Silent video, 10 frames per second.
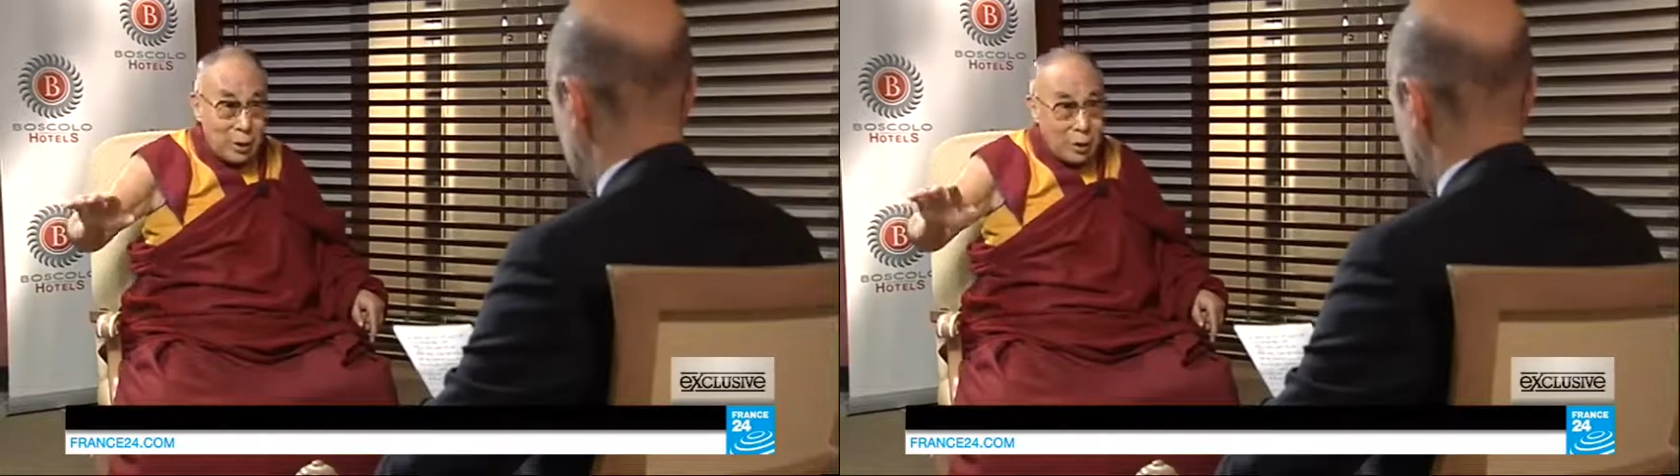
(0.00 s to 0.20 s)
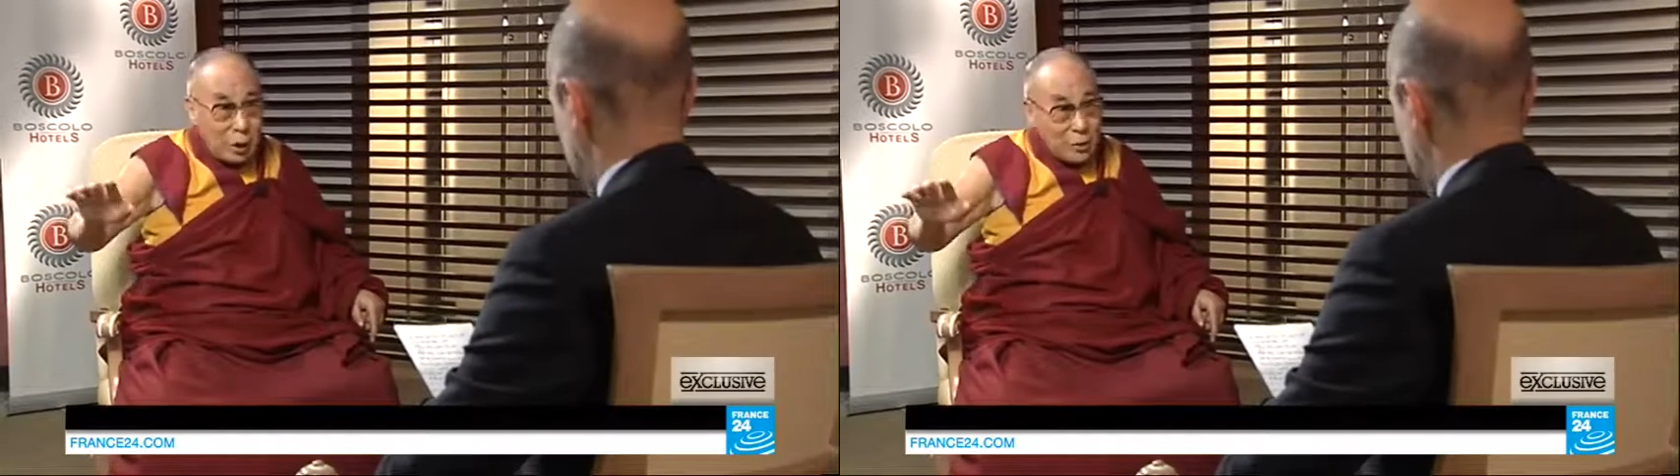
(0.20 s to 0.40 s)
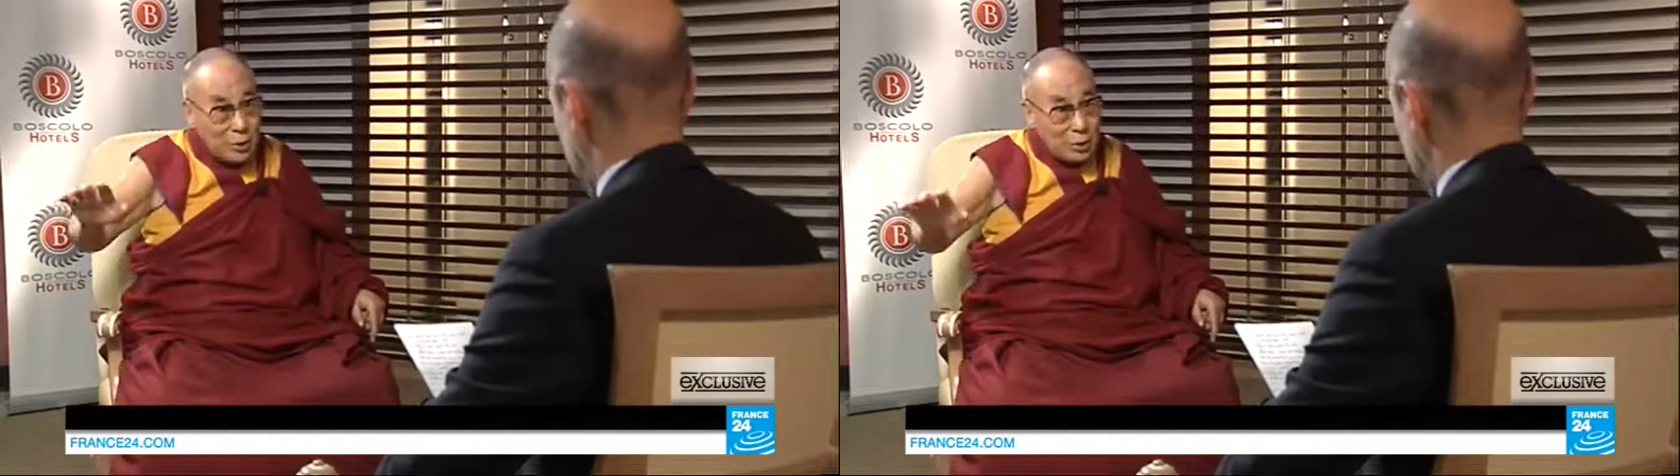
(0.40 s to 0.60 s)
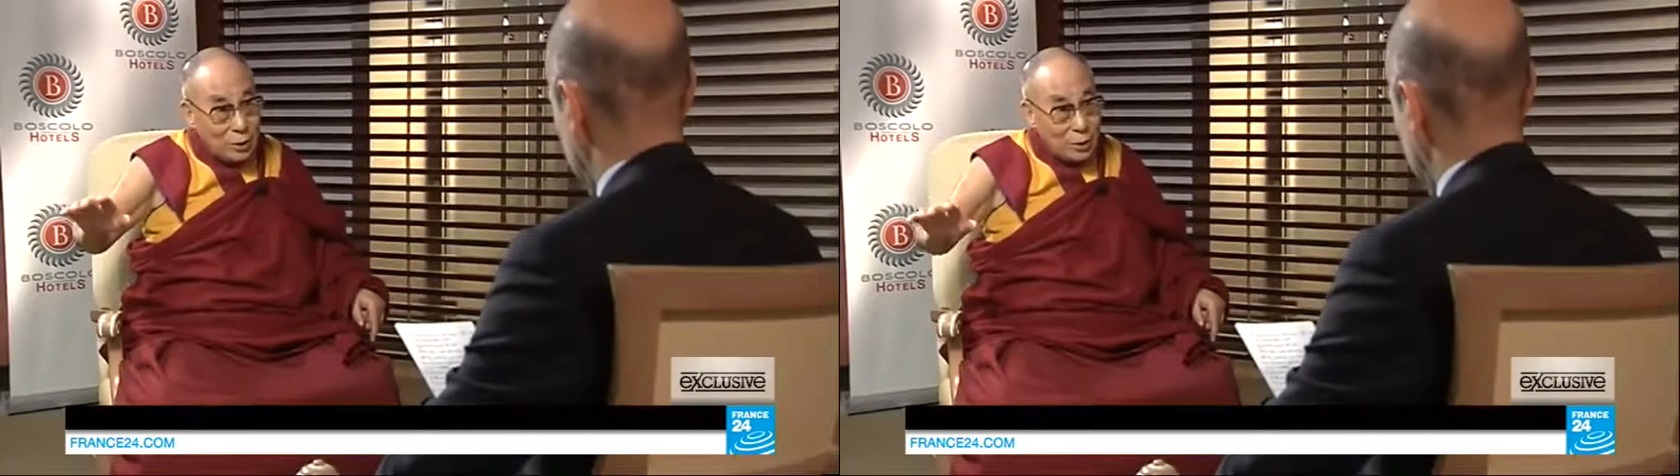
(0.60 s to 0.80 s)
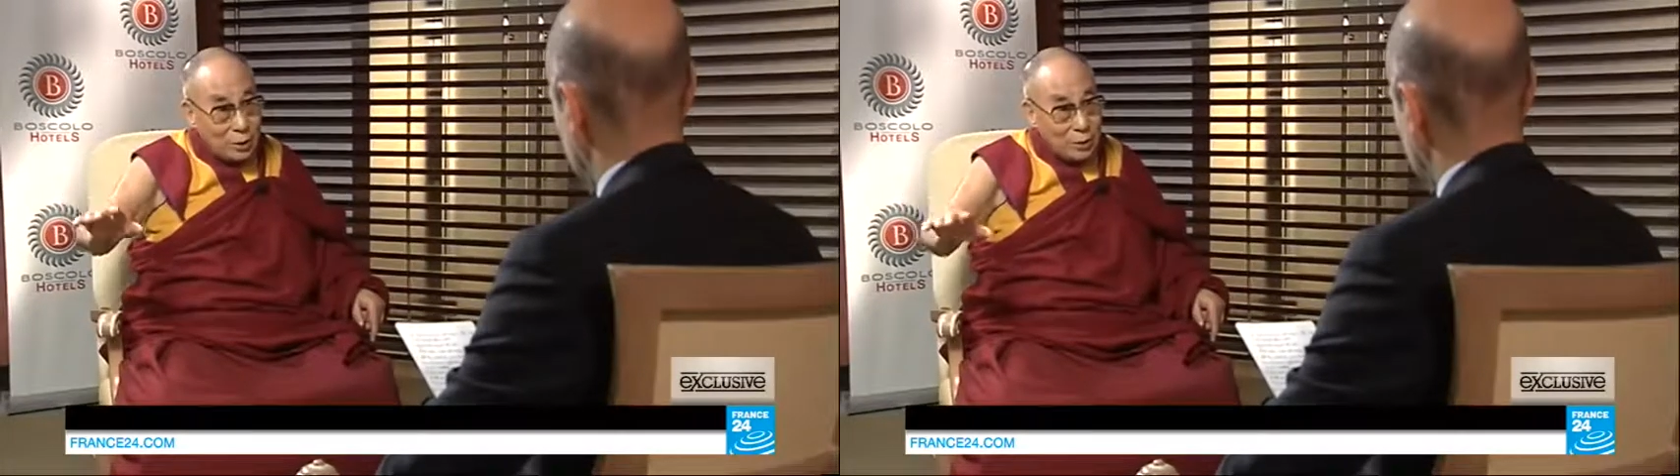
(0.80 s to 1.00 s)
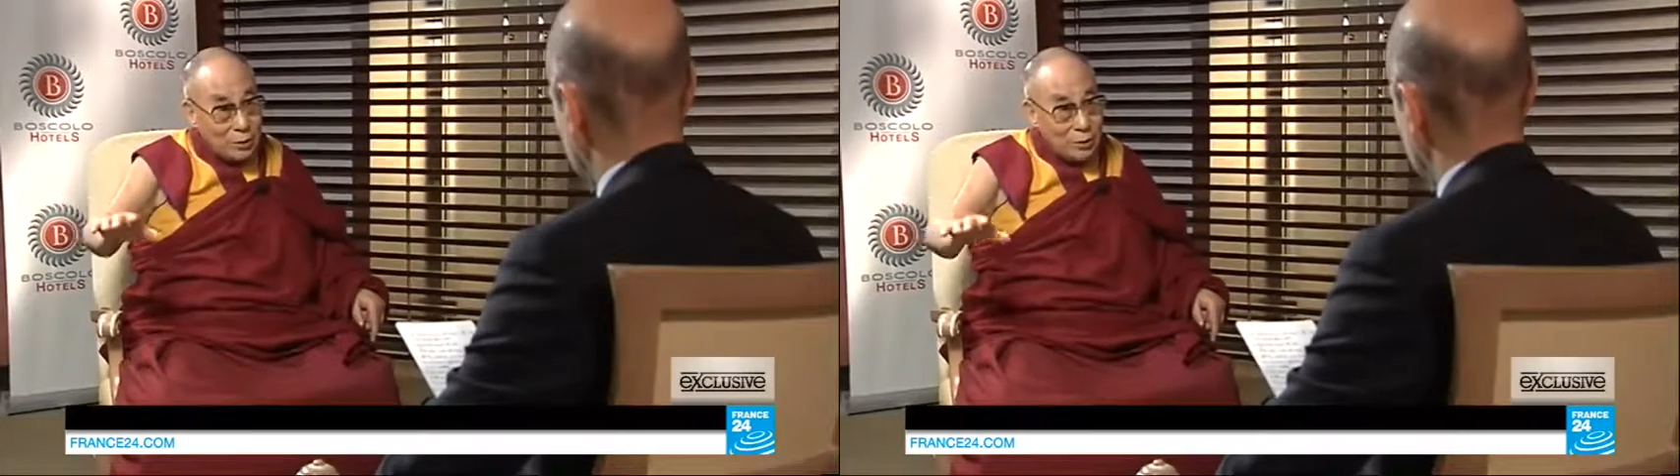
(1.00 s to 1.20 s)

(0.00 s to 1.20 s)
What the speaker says: culture, you